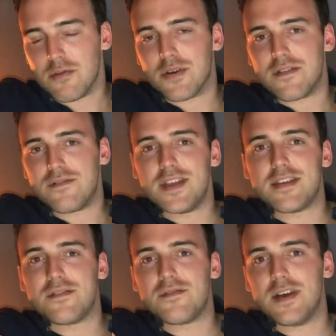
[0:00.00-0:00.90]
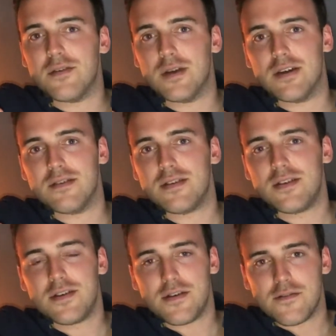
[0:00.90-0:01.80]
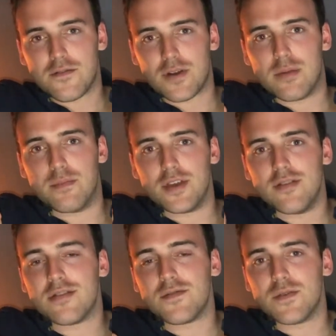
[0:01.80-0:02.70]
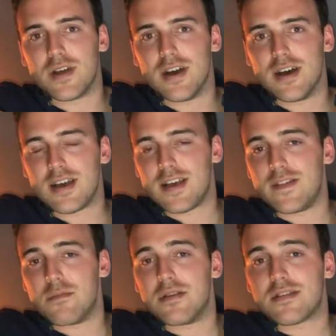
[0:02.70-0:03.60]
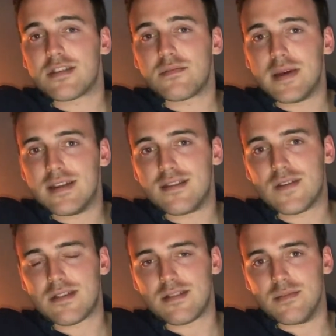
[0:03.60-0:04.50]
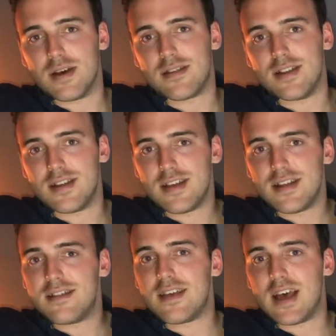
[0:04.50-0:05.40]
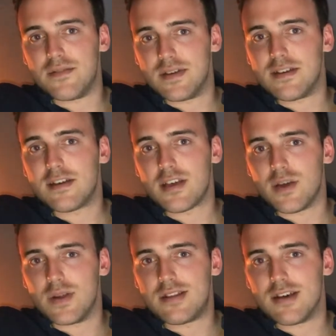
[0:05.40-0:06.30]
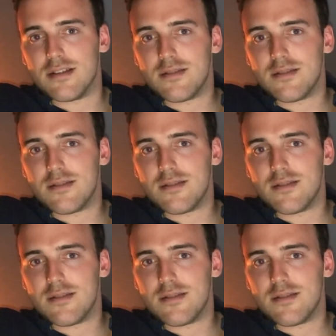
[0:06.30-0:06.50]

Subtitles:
what a fitting farewell for a beautiful car and the most expensive Aston Martin to ever go and sell.